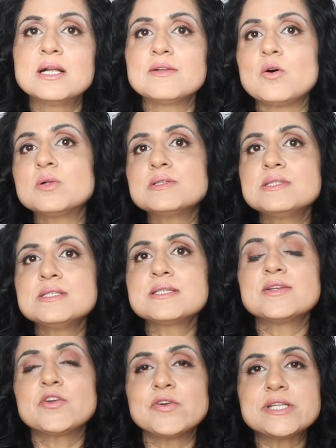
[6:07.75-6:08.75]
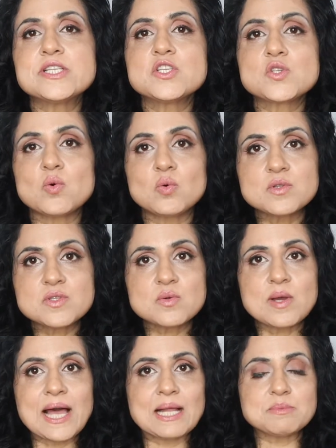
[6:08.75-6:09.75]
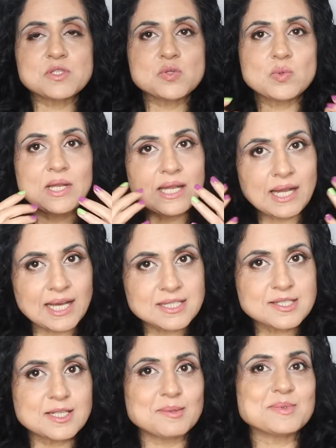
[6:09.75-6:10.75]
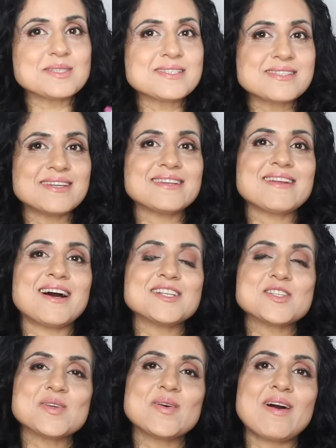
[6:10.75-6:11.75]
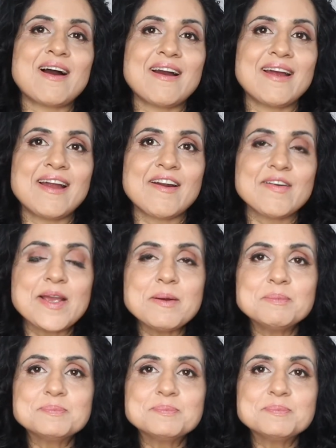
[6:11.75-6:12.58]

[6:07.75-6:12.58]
All these ingredients also help to lighten up the skin under your eye area.